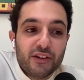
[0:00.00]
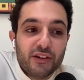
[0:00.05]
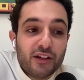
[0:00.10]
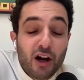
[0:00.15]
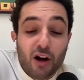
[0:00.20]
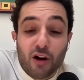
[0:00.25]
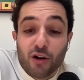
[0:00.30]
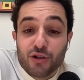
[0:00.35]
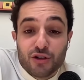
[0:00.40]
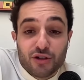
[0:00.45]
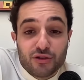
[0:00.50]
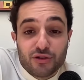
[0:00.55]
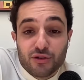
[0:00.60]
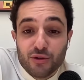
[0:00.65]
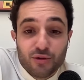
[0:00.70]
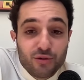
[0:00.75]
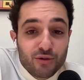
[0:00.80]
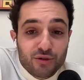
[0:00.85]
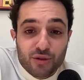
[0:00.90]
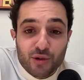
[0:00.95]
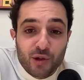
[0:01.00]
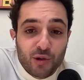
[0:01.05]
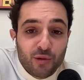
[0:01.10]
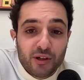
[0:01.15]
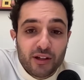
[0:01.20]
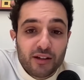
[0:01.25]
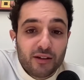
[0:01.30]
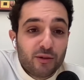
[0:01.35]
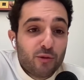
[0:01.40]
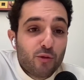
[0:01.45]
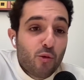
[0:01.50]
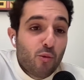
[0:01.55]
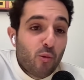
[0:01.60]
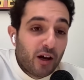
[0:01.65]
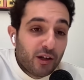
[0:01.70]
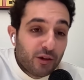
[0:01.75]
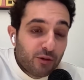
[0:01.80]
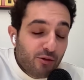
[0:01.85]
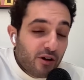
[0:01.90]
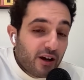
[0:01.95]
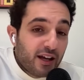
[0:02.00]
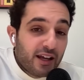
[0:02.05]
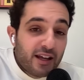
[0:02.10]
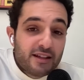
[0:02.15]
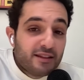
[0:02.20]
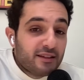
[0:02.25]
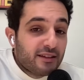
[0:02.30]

they are just used to do it one way